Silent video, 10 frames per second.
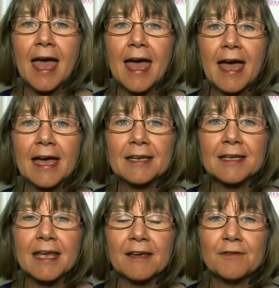And
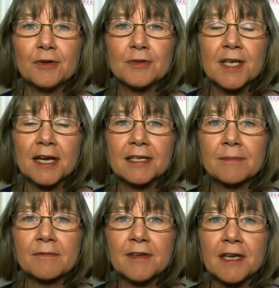if you signed
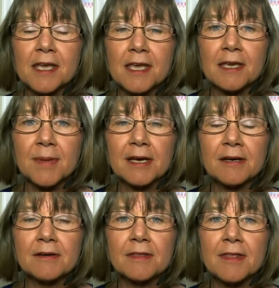up via
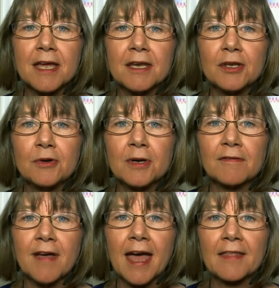email, then you would have
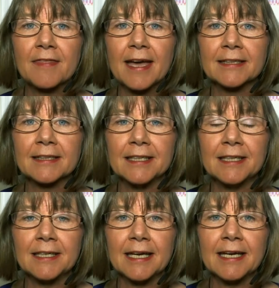had that
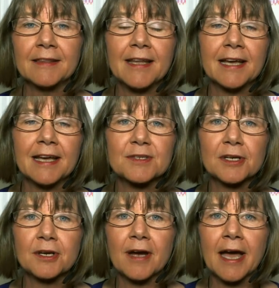link, and that's
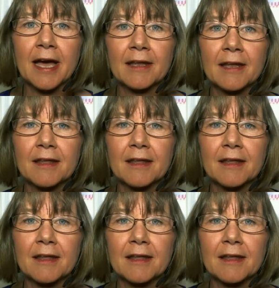where you're at.